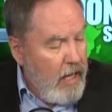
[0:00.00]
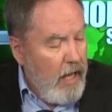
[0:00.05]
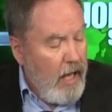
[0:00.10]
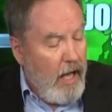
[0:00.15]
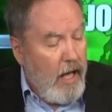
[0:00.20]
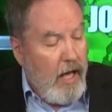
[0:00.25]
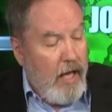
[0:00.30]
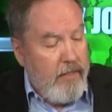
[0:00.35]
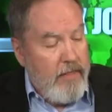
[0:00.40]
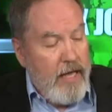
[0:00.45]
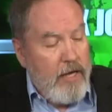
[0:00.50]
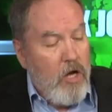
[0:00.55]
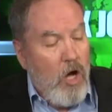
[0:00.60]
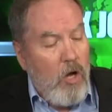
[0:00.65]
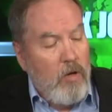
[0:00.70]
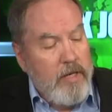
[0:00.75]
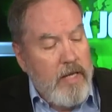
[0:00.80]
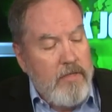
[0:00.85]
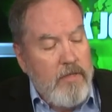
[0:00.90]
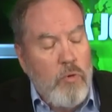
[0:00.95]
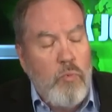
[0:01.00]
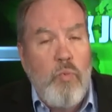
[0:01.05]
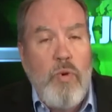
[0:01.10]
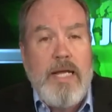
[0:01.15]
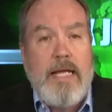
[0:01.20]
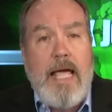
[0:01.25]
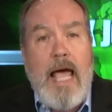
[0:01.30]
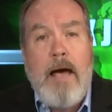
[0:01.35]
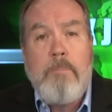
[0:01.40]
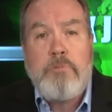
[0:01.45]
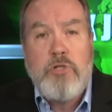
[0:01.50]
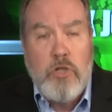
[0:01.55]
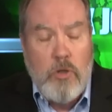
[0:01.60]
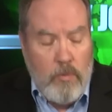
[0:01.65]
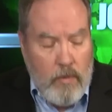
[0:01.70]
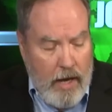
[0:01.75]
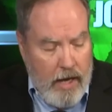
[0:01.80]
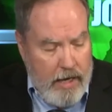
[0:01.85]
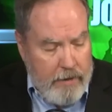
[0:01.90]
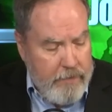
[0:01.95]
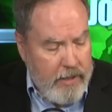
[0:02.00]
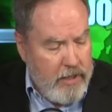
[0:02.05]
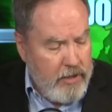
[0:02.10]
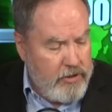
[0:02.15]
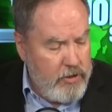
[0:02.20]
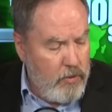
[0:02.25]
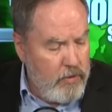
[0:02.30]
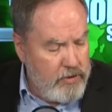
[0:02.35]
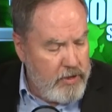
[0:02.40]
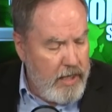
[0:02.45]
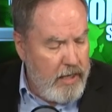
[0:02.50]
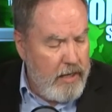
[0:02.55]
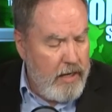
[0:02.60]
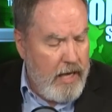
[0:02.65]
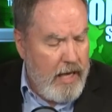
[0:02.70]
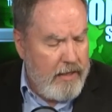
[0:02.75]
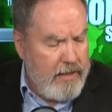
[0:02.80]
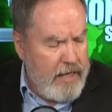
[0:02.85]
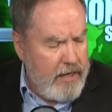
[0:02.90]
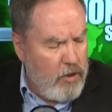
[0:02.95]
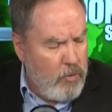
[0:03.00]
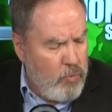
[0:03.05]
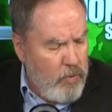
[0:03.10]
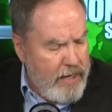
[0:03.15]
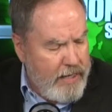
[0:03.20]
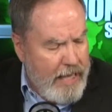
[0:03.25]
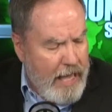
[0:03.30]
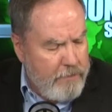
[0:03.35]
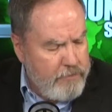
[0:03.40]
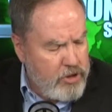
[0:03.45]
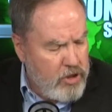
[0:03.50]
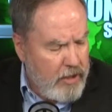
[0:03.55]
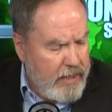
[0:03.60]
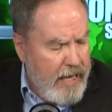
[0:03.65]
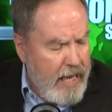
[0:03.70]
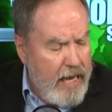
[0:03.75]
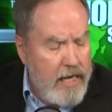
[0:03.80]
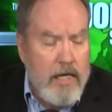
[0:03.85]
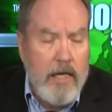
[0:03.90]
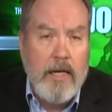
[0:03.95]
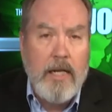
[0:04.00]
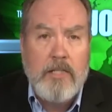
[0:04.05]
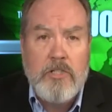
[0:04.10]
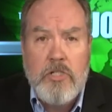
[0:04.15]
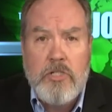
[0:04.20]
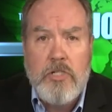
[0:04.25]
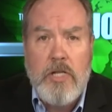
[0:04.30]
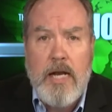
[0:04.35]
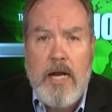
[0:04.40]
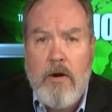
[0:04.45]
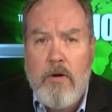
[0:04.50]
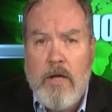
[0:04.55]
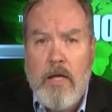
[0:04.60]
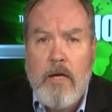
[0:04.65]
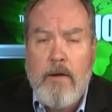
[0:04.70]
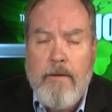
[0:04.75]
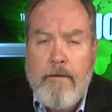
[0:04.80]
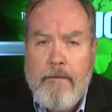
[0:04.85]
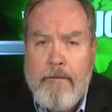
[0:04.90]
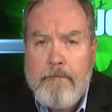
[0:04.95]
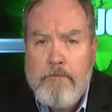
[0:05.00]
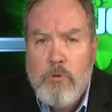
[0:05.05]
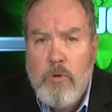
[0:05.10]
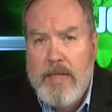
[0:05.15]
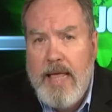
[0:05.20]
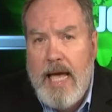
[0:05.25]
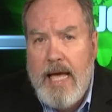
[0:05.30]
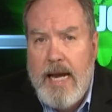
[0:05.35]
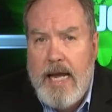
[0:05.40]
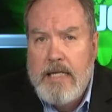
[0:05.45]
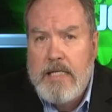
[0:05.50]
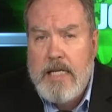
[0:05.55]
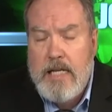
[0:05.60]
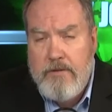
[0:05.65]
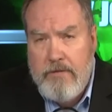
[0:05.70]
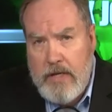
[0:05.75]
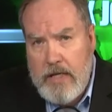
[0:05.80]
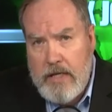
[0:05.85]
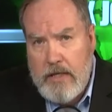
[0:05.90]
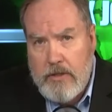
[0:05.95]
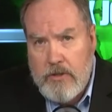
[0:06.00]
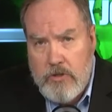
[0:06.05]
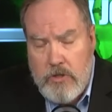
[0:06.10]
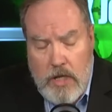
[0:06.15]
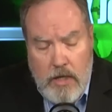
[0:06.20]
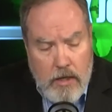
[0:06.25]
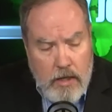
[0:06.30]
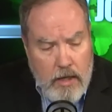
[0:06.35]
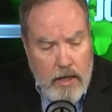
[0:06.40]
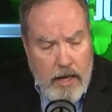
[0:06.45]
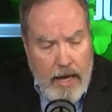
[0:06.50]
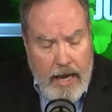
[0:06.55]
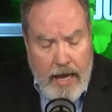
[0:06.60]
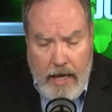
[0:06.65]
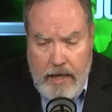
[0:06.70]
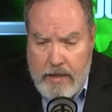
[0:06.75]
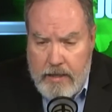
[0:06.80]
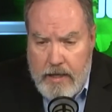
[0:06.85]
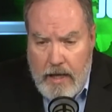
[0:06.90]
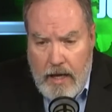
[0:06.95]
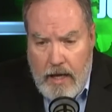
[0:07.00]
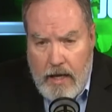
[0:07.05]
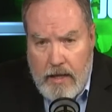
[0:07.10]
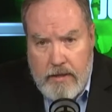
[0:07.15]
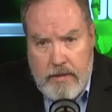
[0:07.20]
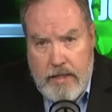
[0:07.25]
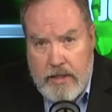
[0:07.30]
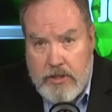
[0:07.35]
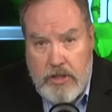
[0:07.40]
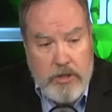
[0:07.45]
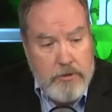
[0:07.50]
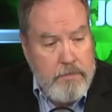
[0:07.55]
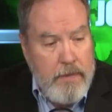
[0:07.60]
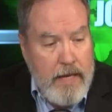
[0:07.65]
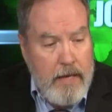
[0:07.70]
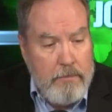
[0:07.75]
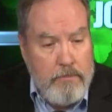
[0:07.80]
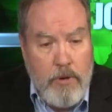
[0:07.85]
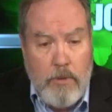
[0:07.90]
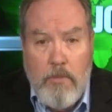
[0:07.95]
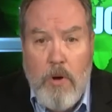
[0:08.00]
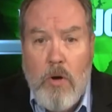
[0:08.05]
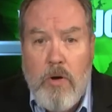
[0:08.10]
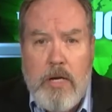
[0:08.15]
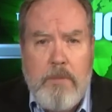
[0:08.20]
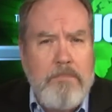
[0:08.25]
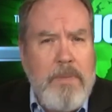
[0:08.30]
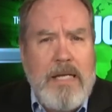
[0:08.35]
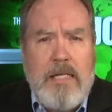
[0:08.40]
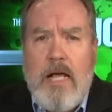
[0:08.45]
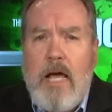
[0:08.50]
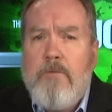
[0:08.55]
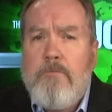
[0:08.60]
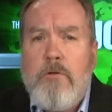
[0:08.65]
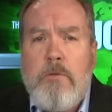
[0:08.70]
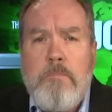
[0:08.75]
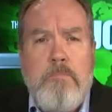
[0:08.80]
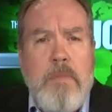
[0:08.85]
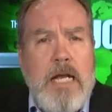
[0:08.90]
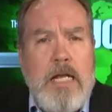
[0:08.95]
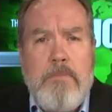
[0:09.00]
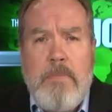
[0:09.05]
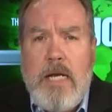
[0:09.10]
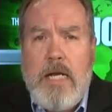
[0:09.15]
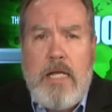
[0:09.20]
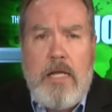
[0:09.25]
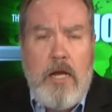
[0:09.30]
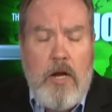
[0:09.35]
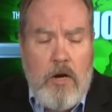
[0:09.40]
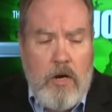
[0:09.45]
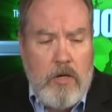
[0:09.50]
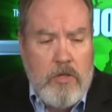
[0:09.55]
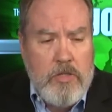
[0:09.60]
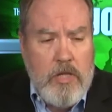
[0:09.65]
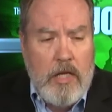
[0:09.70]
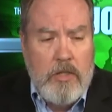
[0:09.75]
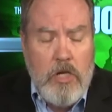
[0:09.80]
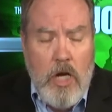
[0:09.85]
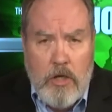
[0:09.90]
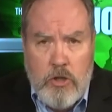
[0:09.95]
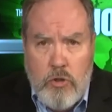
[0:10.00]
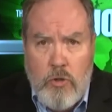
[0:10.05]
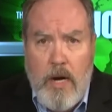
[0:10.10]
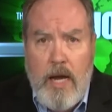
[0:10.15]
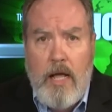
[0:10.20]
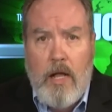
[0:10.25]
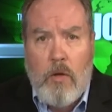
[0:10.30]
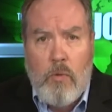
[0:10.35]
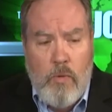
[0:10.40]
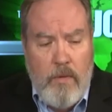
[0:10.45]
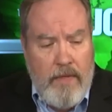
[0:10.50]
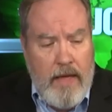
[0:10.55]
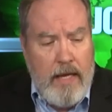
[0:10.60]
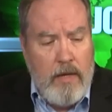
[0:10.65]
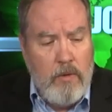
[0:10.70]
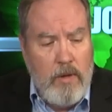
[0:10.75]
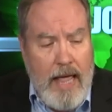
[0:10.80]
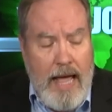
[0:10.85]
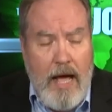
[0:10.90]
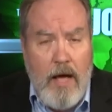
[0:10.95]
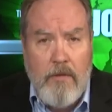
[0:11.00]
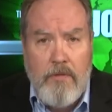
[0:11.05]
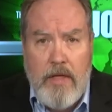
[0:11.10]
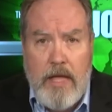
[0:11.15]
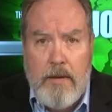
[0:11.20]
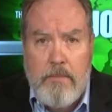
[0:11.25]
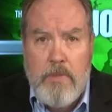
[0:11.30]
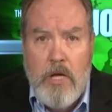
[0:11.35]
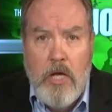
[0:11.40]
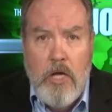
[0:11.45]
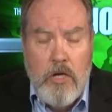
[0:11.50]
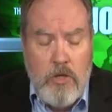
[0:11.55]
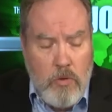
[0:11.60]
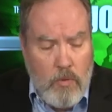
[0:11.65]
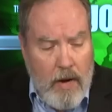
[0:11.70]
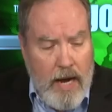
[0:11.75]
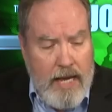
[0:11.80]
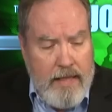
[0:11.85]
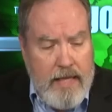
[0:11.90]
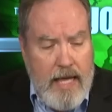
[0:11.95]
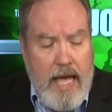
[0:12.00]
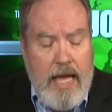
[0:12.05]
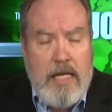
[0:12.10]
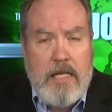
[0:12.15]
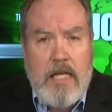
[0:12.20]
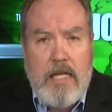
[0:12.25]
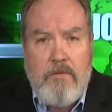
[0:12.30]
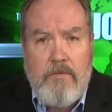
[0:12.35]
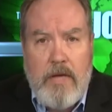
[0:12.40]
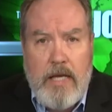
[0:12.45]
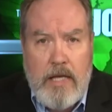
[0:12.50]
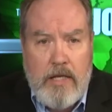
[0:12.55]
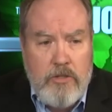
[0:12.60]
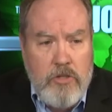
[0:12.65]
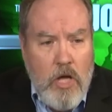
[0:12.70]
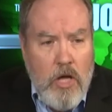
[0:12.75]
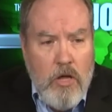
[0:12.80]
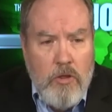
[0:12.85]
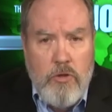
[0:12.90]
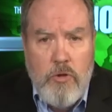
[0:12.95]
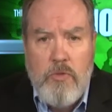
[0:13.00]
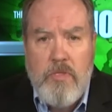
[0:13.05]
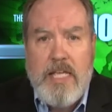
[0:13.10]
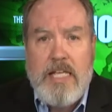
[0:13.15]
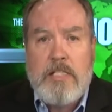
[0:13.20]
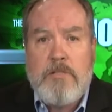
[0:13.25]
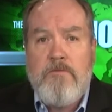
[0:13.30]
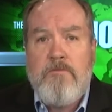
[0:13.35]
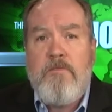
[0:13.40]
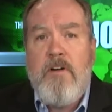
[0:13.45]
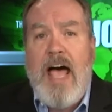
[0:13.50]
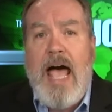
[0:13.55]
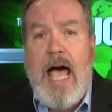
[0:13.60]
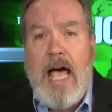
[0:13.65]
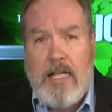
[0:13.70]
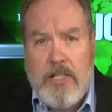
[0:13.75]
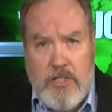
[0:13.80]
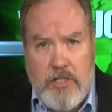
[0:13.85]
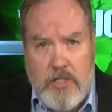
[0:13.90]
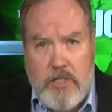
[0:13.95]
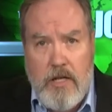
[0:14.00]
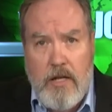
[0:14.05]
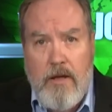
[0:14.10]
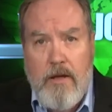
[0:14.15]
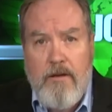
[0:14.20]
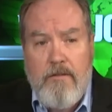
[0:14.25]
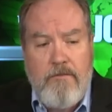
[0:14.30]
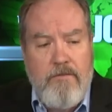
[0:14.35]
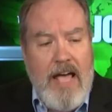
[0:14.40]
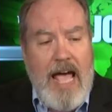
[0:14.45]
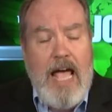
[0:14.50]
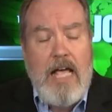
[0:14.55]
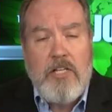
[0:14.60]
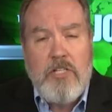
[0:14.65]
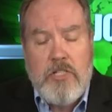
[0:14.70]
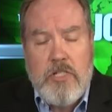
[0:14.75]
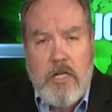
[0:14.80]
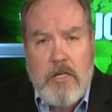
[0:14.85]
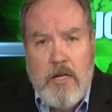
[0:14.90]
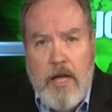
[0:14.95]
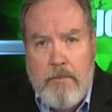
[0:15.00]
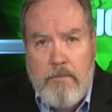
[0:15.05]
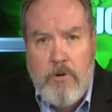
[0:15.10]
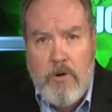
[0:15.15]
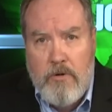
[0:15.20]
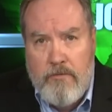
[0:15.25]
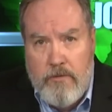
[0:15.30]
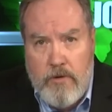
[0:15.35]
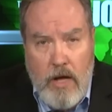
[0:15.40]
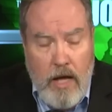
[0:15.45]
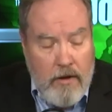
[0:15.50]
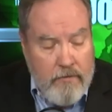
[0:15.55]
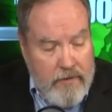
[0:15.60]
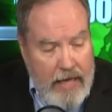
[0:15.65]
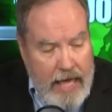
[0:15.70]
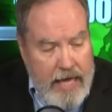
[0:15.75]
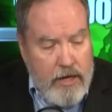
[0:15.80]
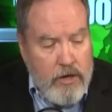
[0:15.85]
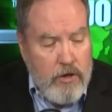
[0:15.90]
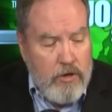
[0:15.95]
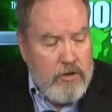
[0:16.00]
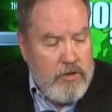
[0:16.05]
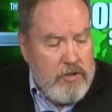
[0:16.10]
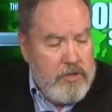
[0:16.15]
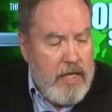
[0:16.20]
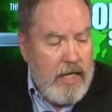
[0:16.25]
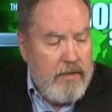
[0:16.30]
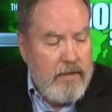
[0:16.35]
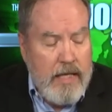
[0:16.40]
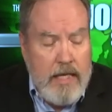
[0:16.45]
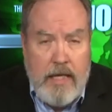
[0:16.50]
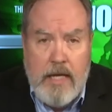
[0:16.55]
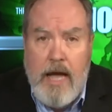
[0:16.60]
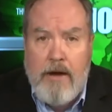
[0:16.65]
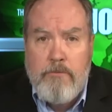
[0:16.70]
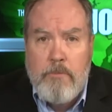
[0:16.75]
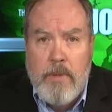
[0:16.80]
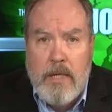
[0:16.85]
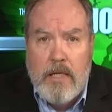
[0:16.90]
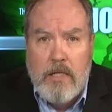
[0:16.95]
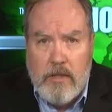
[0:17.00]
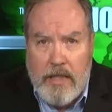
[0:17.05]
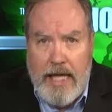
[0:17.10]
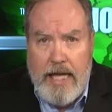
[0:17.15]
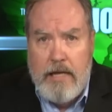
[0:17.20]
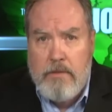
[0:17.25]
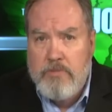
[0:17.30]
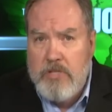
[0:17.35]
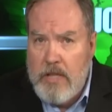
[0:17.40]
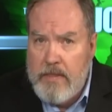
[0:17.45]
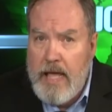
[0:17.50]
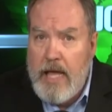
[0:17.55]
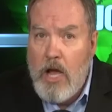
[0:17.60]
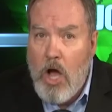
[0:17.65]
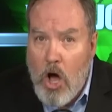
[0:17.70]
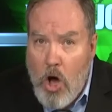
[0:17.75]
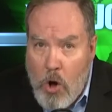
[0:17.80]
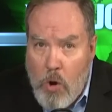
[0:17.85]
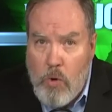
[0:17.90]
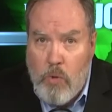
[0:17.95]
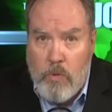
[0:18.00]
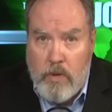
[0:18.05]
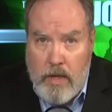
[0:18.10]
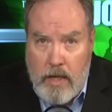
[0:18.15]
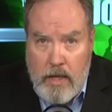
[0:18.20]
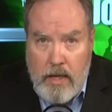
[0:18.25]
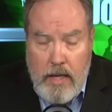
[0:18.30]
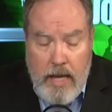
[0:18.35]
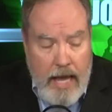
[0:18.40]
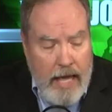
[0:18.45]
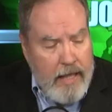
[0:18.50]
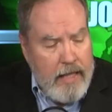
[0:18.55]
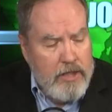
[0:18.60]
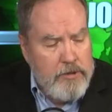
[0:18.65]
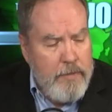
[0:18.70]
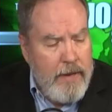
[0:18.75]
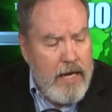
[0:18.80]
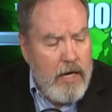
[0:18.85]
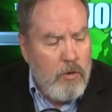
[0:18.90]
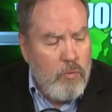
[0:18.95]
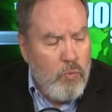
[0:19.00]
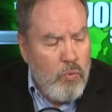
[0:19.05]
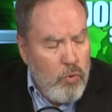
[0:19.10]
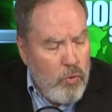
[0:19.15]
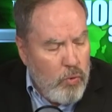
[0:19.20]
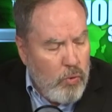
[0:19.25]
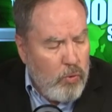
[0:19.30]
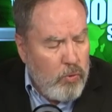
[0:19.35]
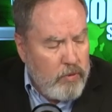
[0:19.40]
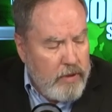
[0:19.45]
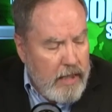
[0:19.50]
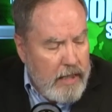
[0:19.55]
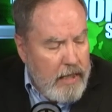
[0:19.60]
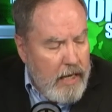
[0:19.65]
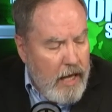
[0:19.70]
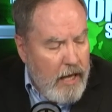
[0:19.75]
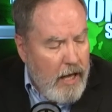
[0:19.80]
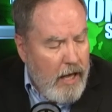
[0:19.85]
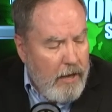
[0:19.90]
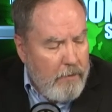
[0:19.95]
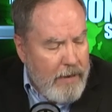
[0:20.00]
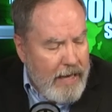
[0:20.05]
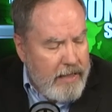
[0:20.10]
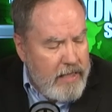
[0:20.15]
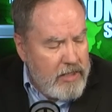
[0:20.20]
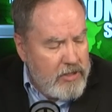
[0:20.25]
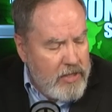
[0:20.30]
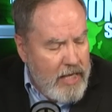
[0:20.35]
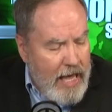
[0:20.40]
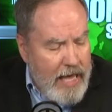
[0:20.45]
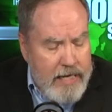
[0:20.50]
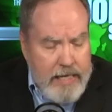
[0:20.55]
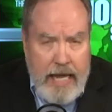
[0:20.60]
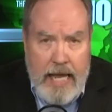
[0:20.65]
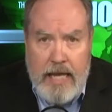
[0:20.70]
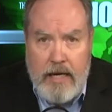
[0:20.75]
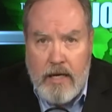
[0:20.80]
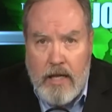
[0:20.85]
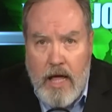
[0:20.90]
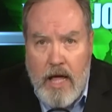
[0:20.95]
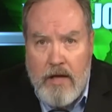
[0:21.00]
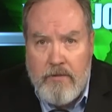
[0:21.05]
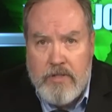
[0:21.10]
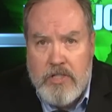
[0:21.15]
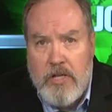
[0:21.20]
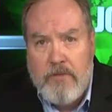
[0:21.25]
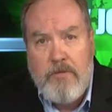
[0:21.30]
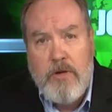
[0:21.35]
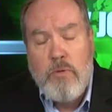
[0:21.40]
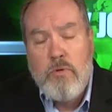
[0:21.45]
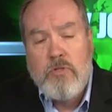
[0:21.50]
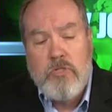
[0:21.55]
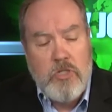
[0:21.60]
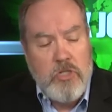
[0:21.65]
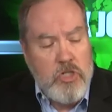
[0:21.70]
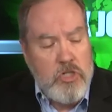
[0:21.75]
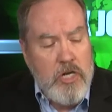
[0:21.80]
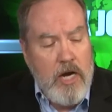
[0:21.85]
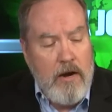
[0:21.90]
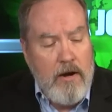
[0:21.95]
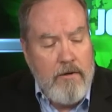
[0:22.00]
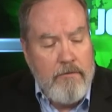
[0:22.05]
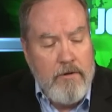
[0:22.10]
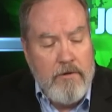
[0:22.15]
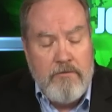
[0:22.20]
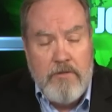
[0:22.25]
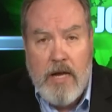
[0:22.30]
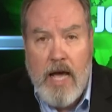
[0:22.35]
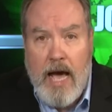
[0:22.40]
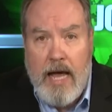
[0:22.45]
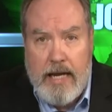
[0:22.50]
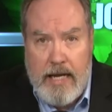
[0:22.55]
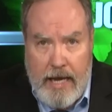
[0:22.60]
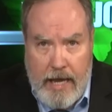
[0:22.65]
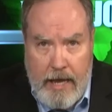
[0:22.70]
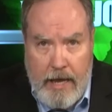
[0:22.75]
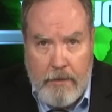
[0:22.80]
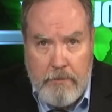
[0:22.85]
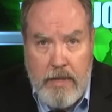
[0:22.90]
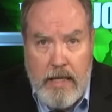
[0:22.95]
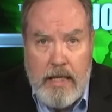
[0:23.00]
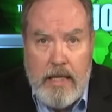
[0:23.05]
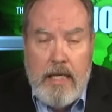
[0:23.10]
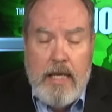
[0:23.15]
They called it the Recapture Ride because it was in, I think, Recapture Canyon. This is an area who had ATVs. And this has been promoted, been done for many, many years, a trail where they allow them to ride the ATVs through these vast number of acres that the government claims that they own. And it's being ruled by this guy, Dan Love, as if he was a sheriff of Nottingham.